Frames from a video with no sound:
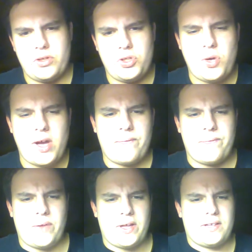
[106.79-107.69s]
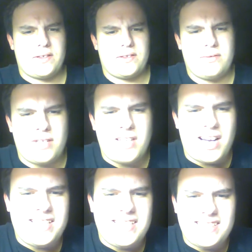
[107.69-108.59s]
you have, like, the
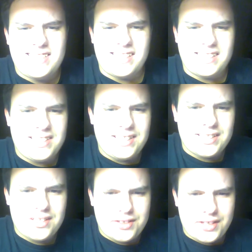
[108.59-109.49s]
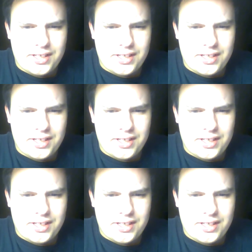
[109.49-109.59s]
1960s